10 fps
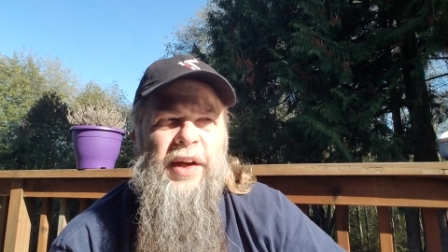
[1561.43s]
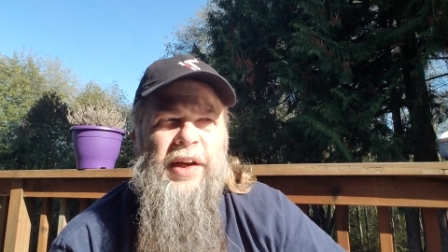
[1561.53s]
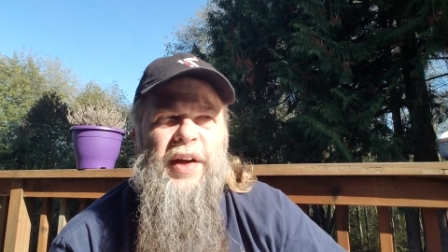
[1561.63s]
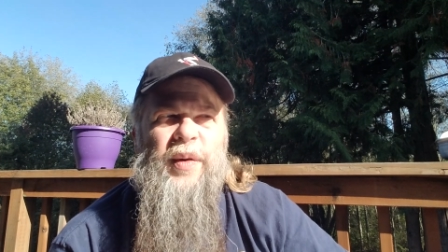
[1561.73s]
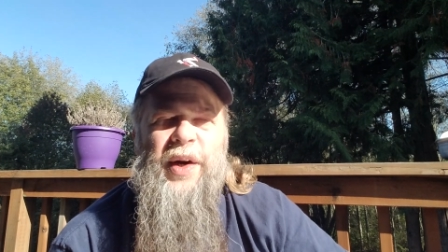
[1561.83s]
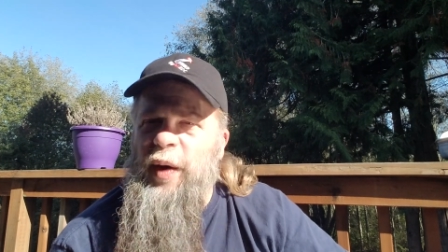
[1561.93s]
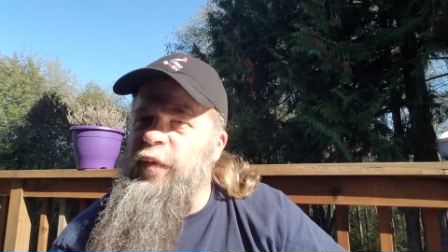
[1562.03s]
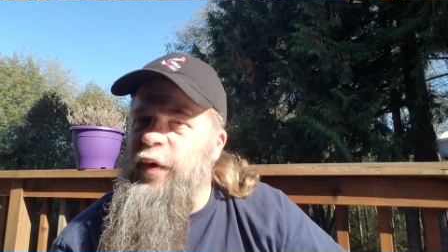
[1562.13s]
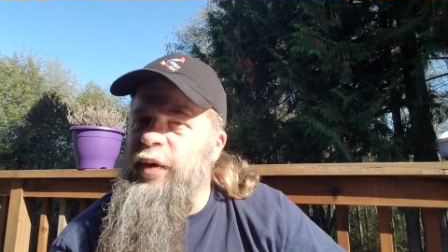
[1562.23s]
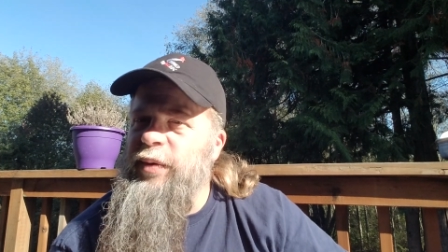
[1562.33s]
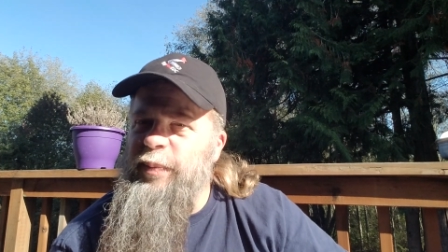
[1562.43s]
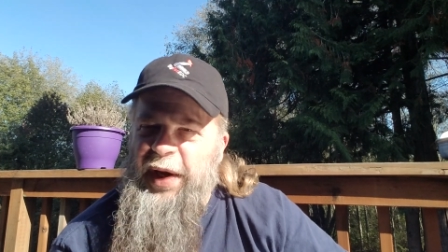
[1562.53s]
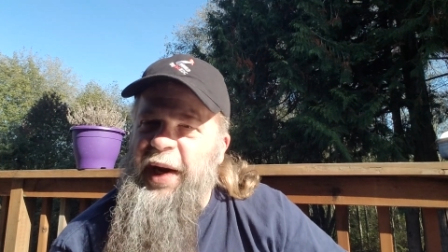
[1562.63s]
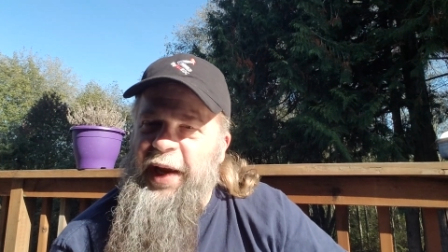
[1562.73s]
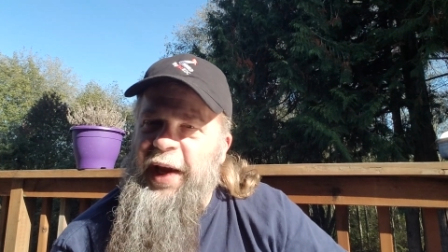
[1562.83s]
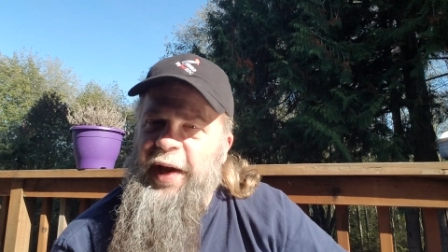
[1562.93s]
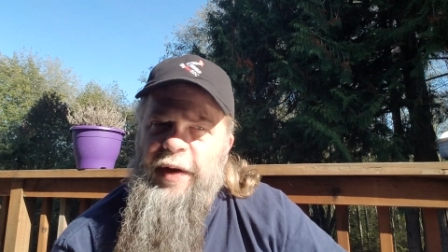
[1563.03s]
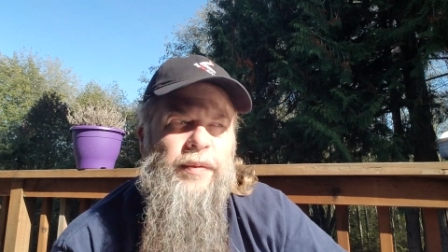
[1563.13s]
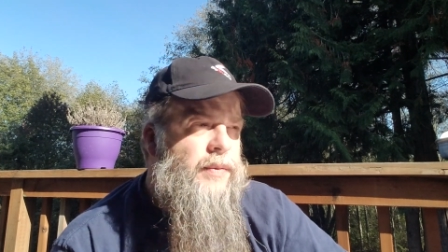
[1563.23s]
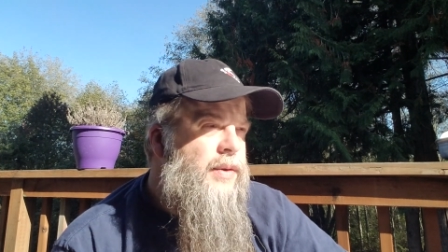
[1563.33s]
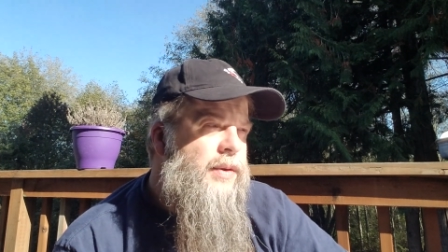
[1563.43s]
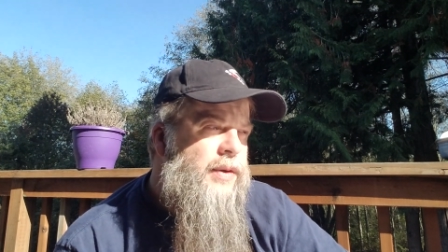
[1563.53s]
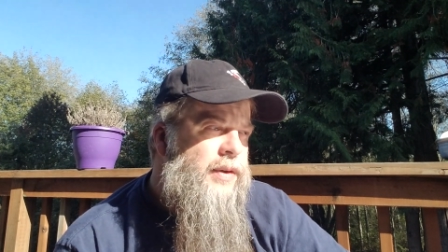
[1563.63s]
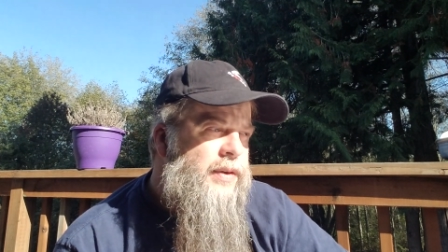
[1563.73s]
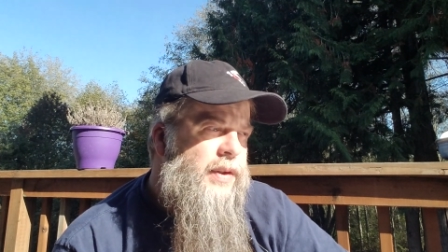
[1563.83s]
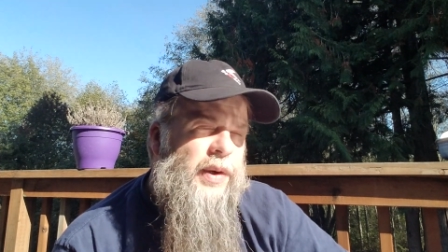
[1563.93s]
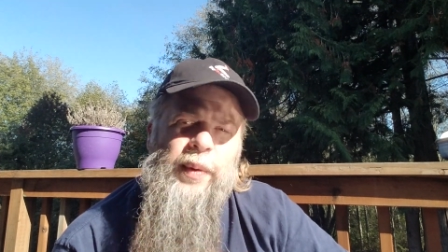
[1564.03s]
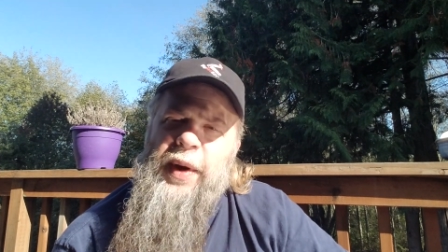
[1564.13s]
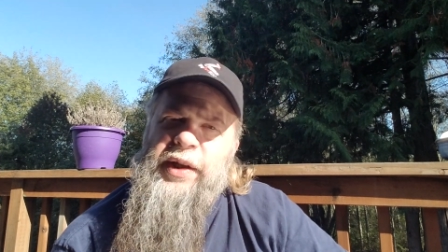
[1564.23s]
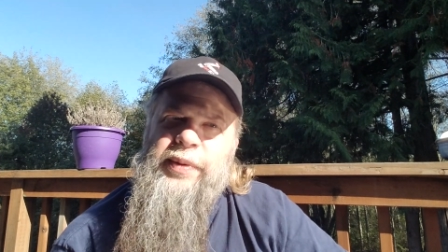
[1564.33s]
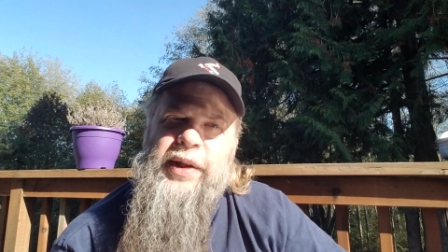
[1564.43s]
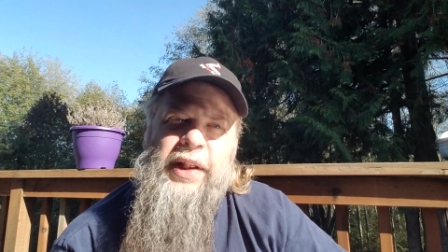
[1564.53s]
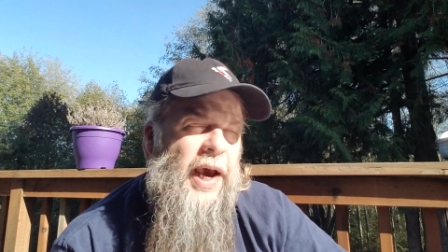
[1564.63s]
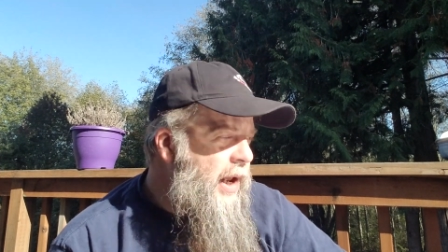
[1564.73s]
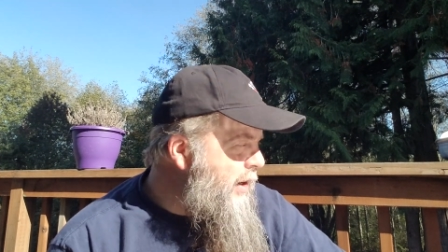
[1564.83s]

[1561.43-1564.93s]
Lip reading: you know, comfort, being a kid. It reminds me of that.